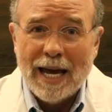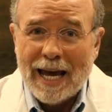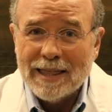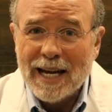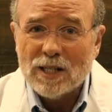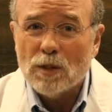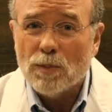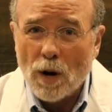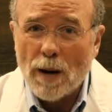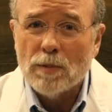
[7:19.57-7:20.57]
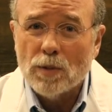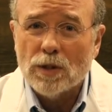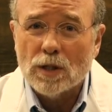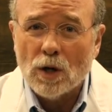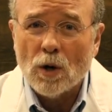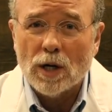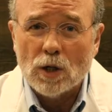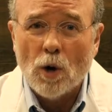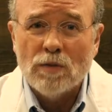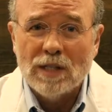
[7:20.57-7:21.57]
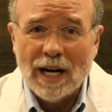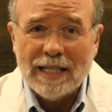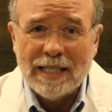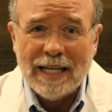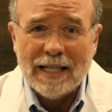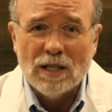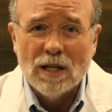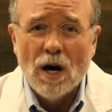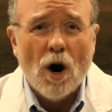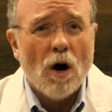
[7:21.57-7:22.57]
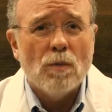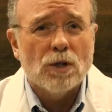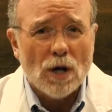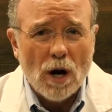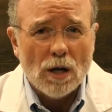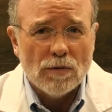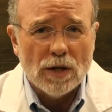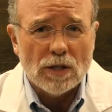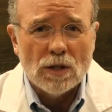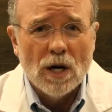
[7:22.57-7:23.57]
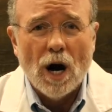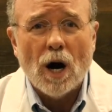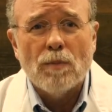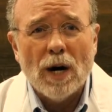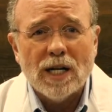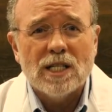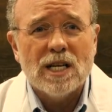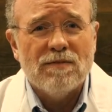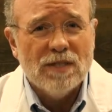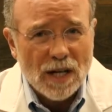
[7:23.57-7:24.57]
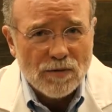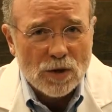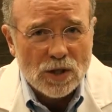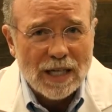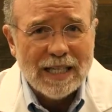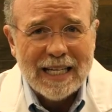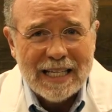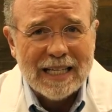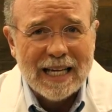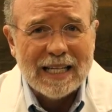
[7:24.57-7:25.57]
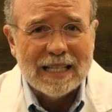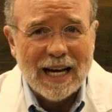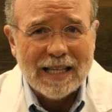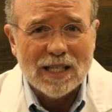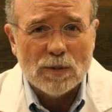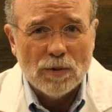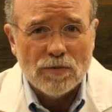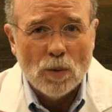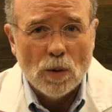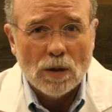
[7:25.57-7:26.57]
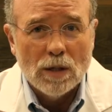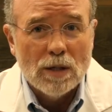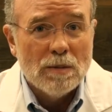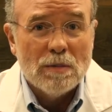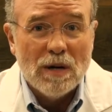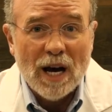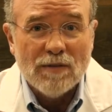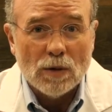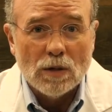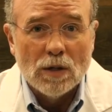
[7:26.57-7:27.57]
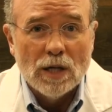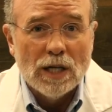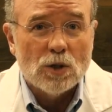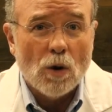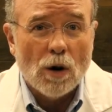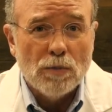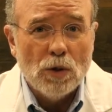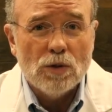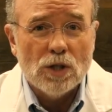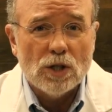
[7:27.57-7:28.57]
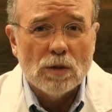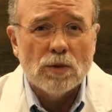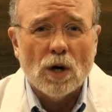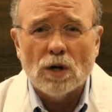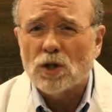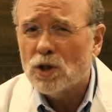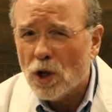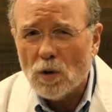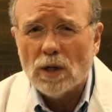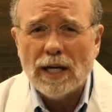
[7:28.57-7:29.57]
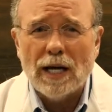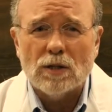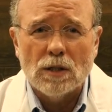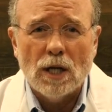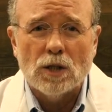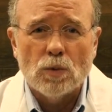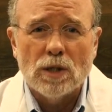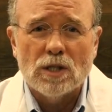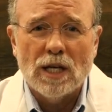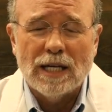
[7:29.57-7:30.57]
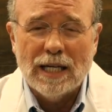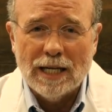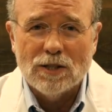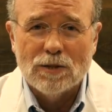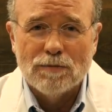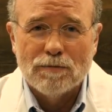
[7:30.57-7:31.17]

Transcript: And that's the problem with the current COVID-19. Almost all of us, our bodies have never seen anything like this before, ever. So our immune systems are totally out to lunch when this thing hits.